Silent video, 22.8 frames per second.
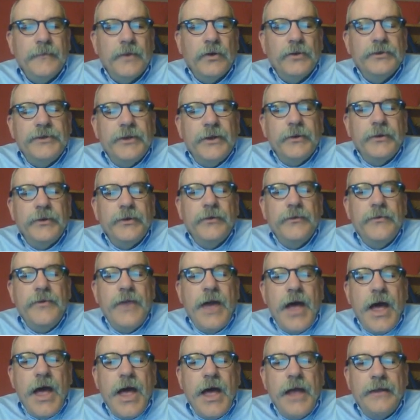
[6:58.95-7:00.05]
or geodo
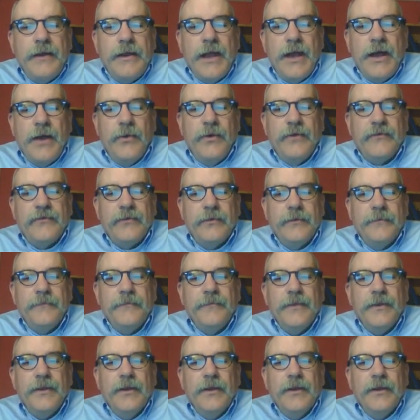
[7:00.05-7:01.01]
9, however,